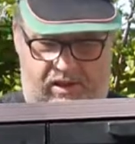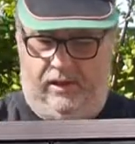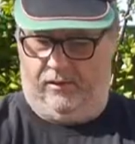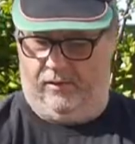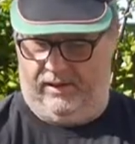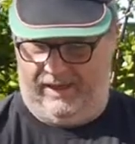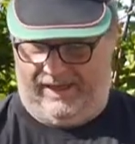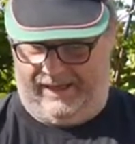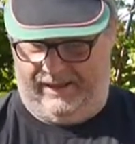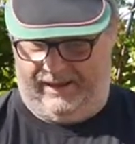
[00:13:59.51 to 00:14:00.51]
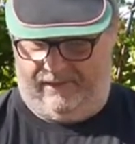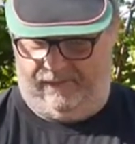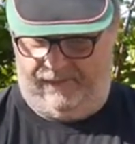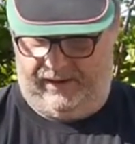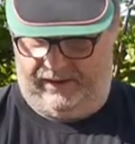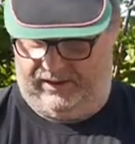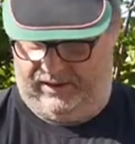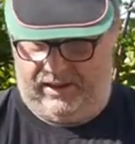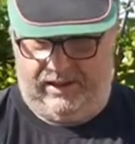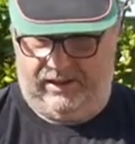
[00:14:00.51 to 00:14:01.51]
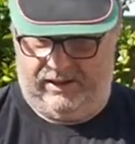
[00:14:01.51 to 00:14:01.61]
So that then fits